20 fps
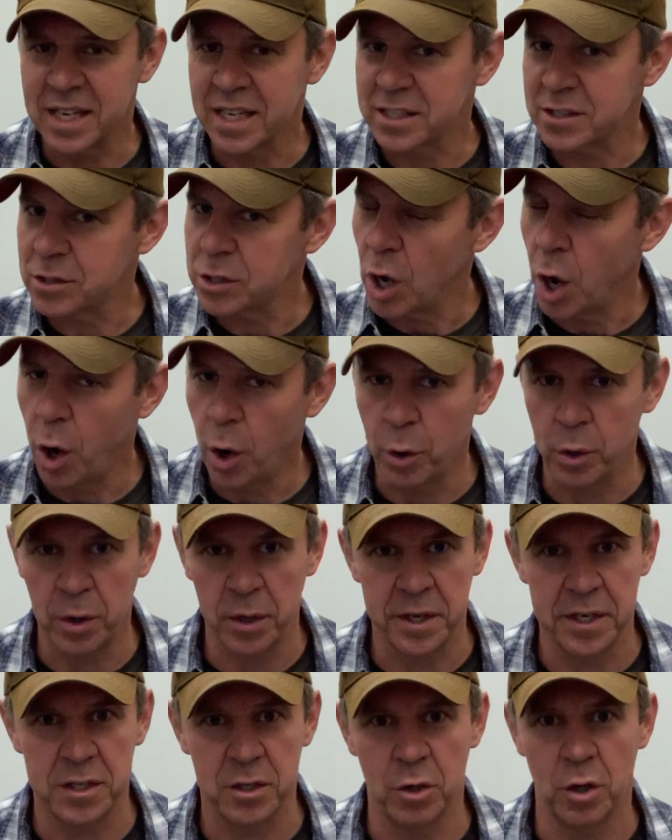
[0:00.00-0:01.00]
That's
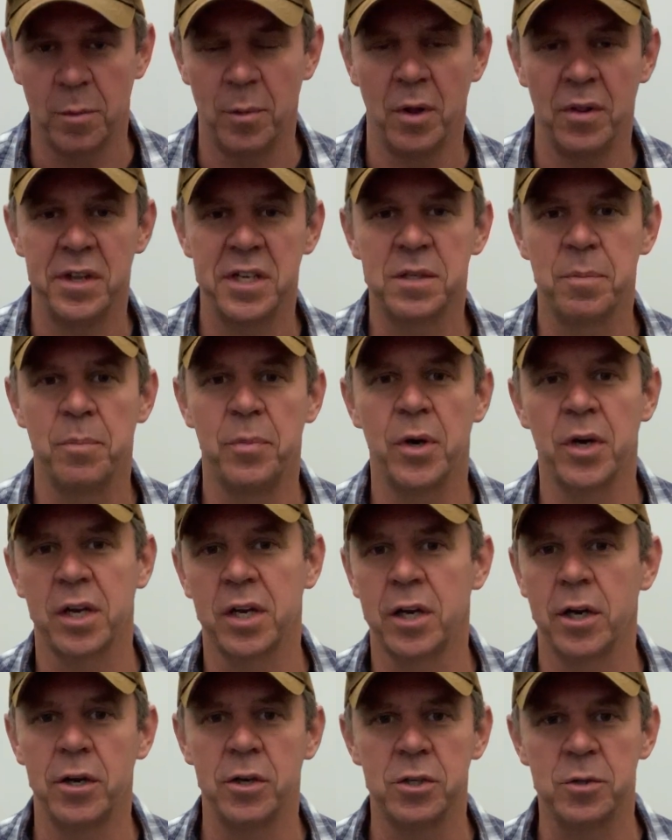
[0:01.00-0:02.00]
totally doable. This
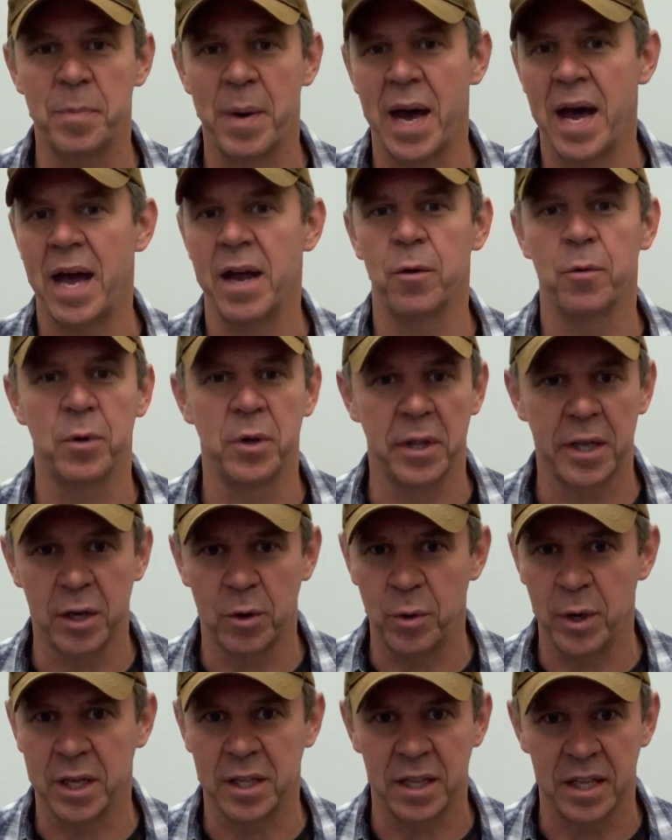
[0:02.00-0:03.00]
book goes by really
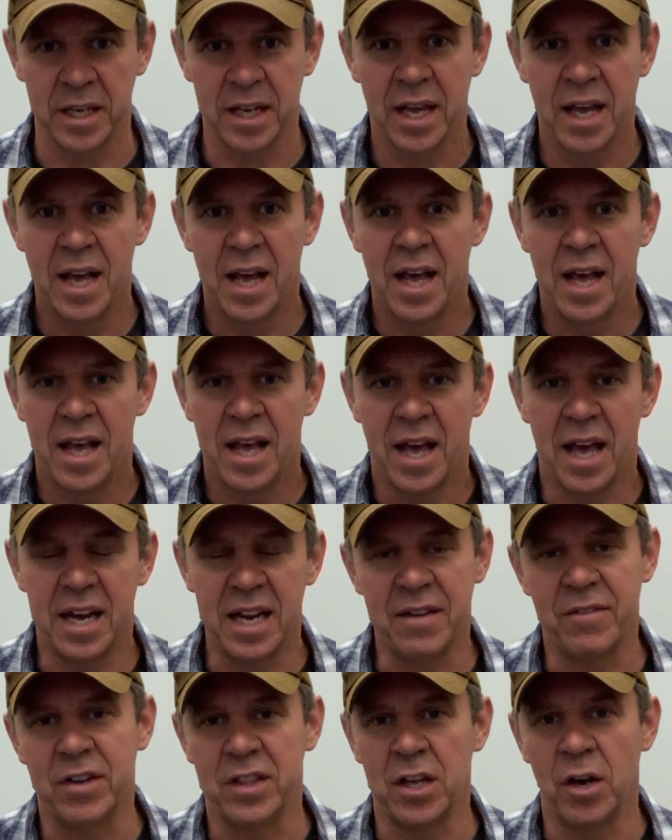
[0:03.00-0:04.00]
quickly, and
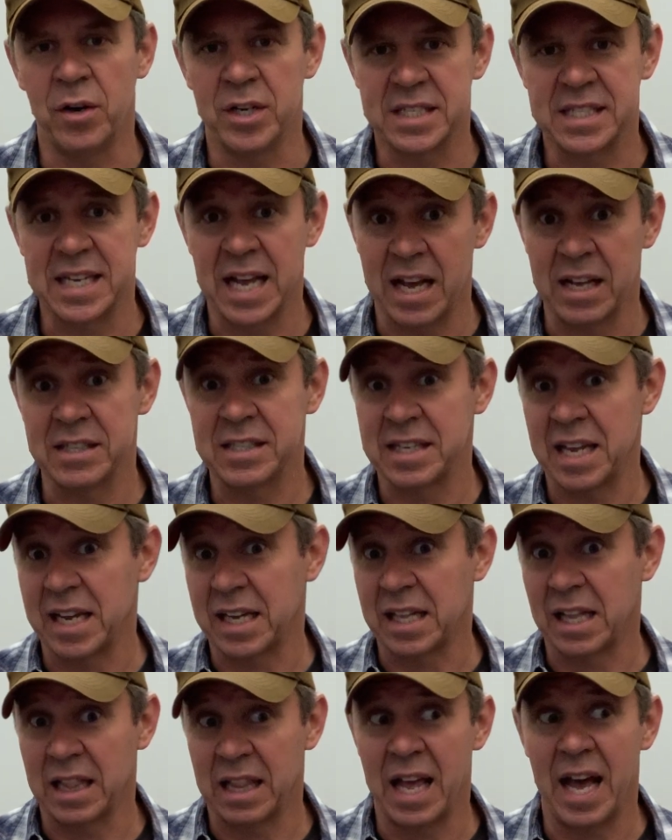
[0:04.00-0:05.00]
even though it sounds
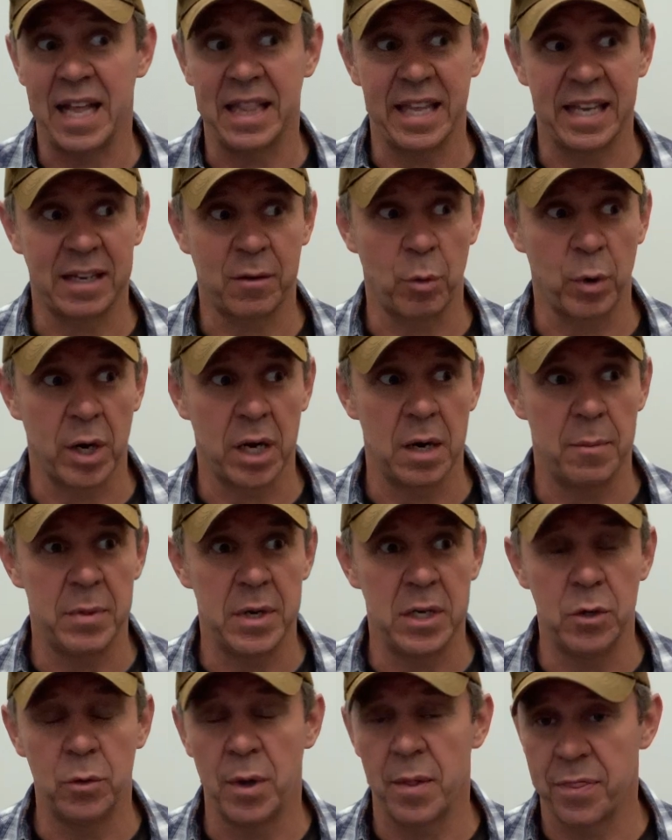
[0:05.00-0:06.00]
like a lot, like we're going to be
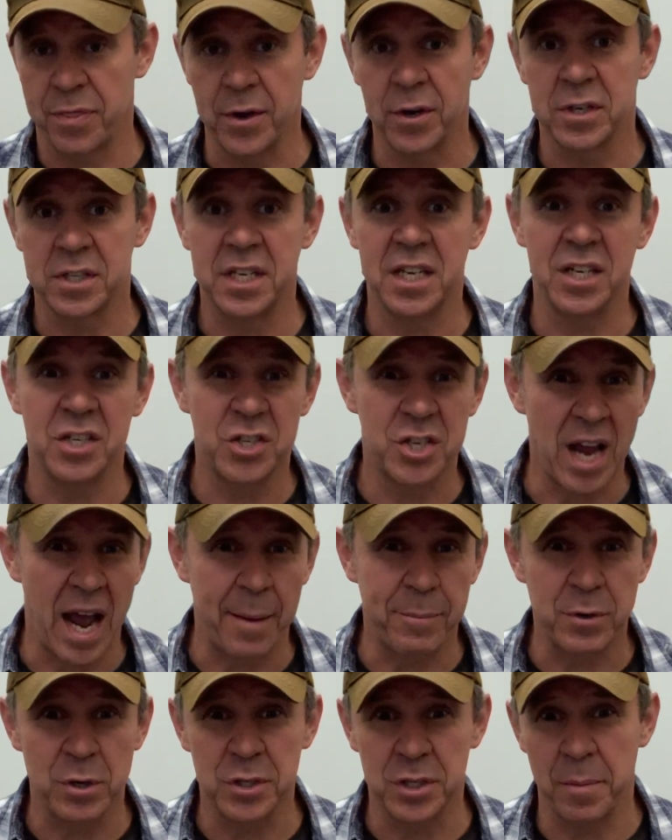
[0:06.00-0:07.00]
doing 13
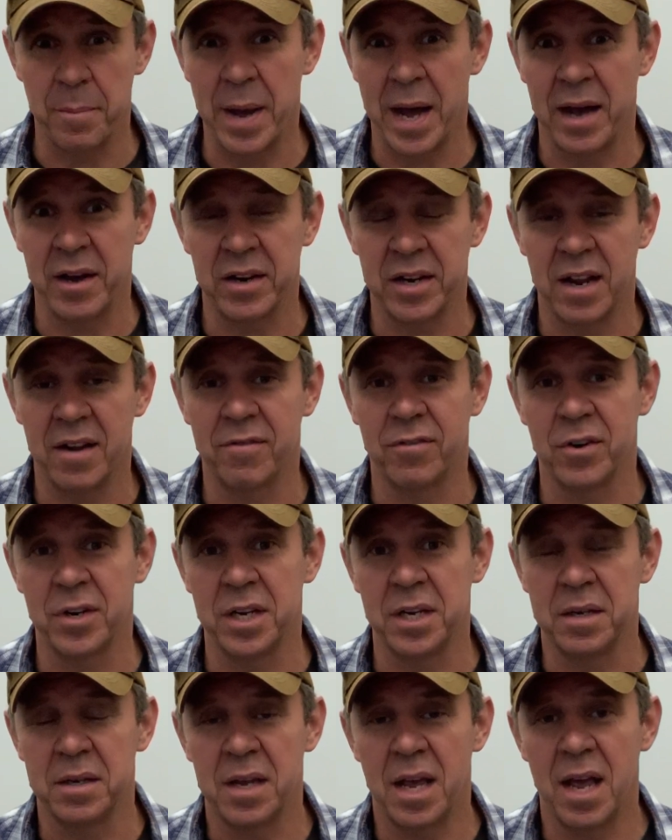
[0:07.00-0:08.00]
chapters about
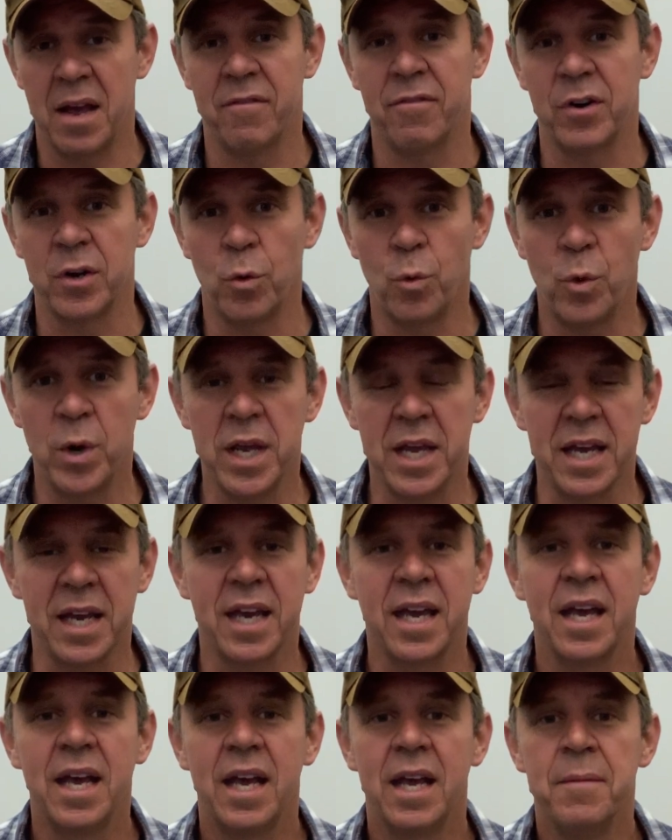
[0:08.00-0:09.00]
every
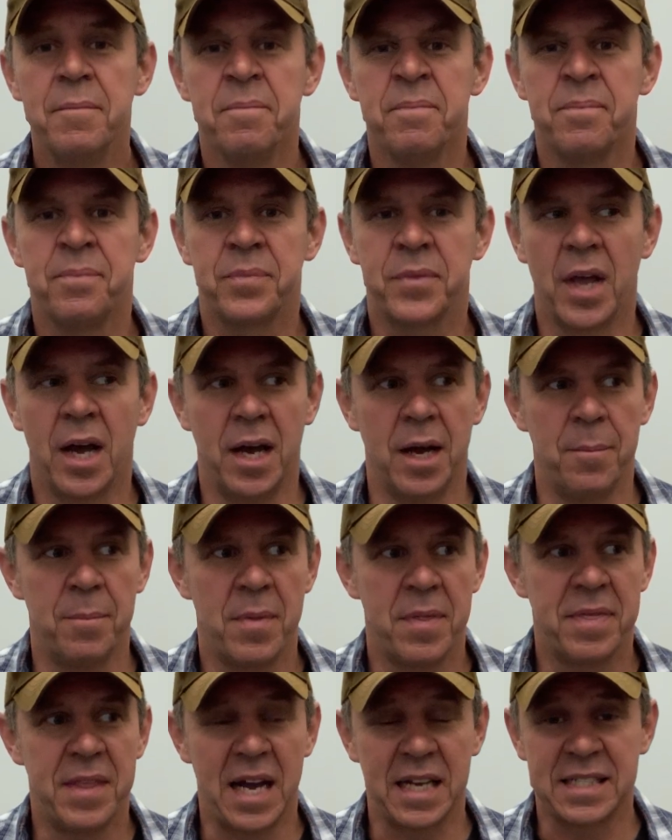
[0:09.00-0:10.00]
week,
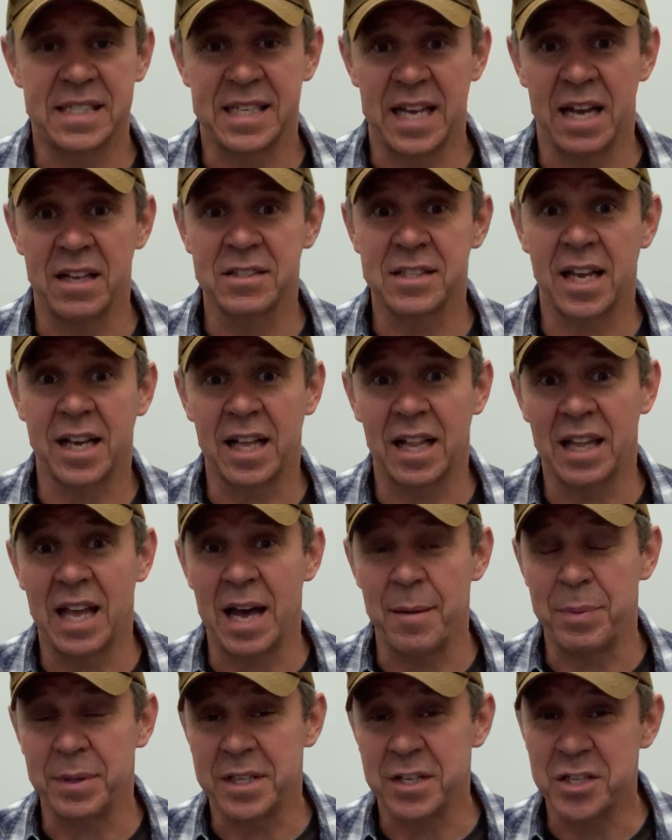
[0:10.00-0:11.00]
that sounds like a
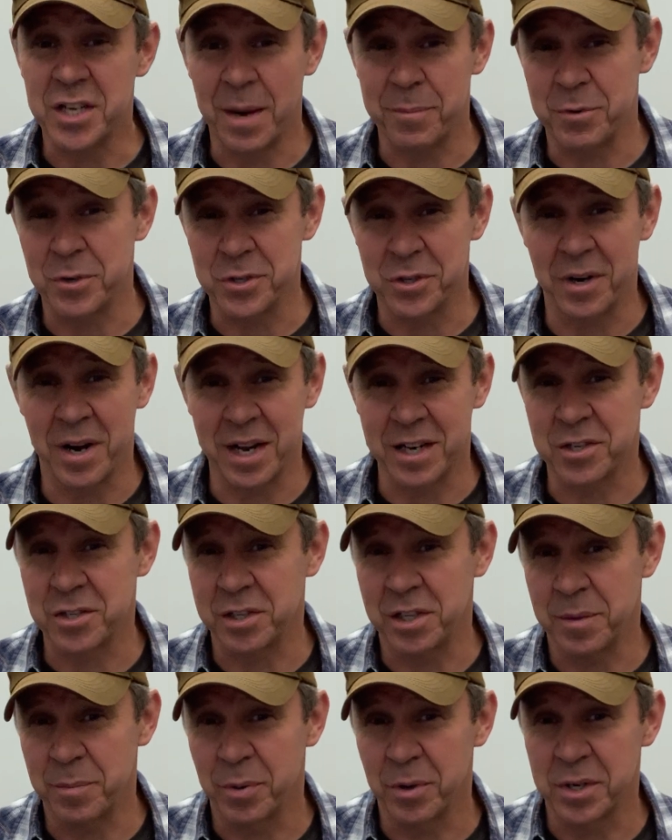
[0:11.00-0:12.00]
lot, but the chapters are
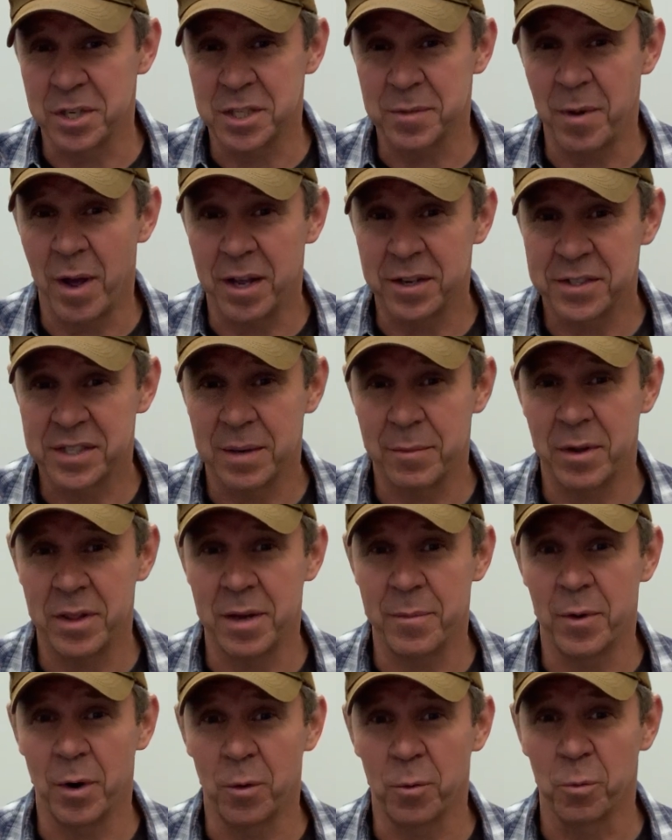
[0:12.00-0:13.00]
actually pretty small. Some of
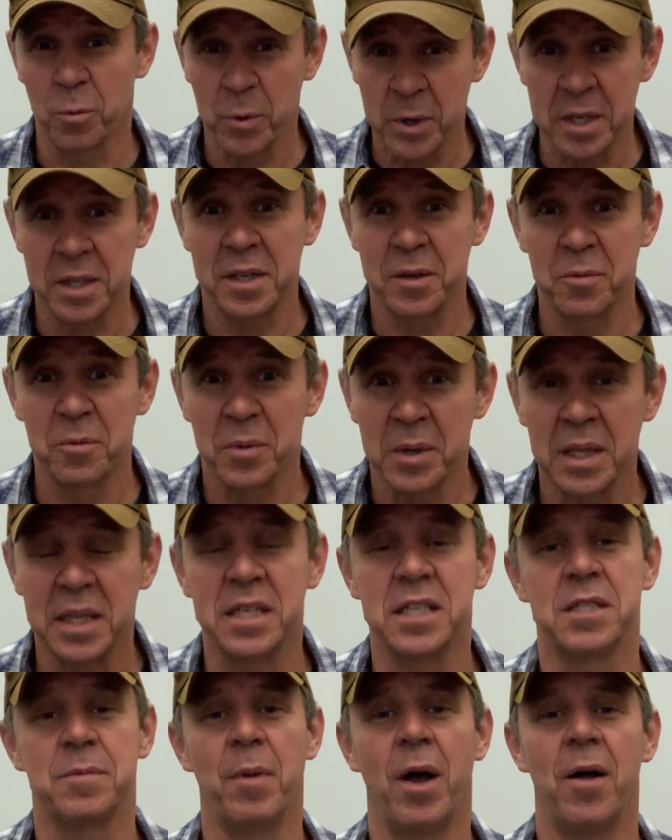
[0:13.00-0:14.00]
them are really,
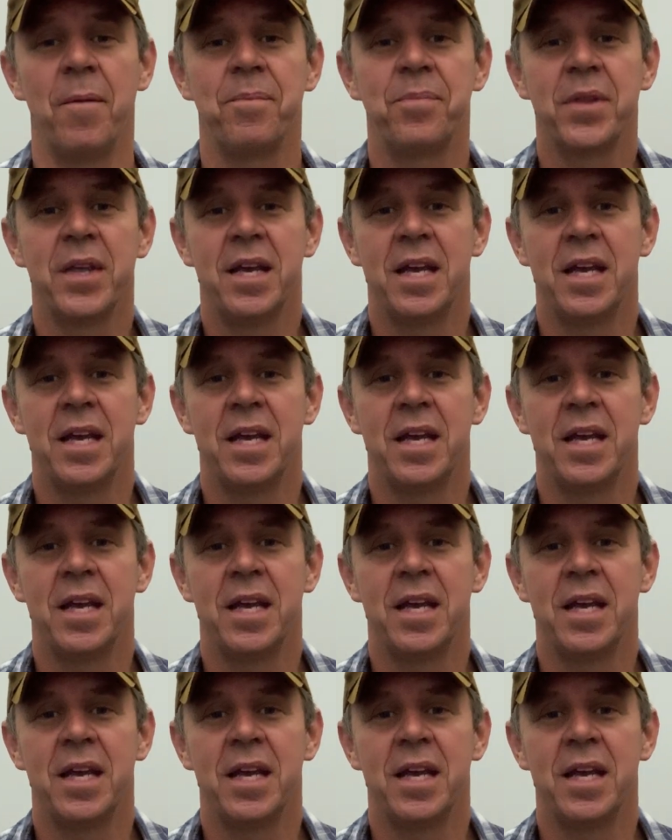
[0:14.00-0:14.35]
really small.